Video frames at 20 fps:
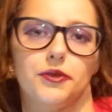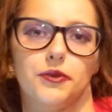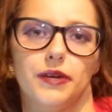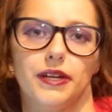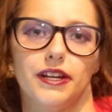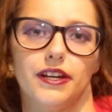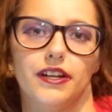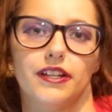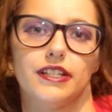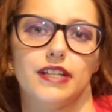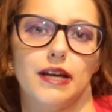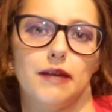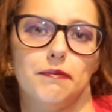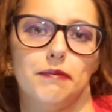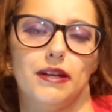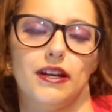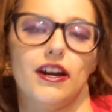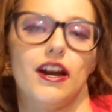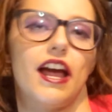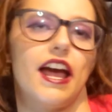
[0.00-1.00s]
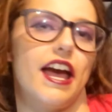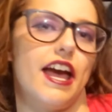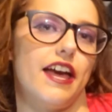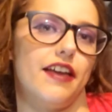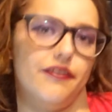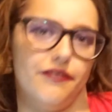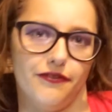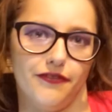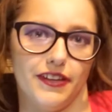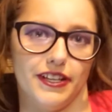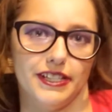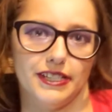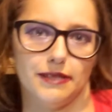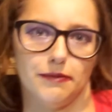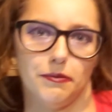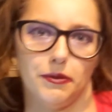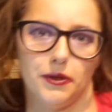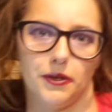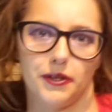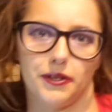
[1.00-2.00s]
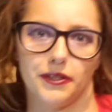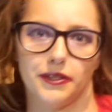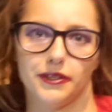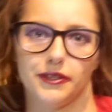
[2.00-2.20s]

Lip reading: Twitter, Tumblr, and Facebook.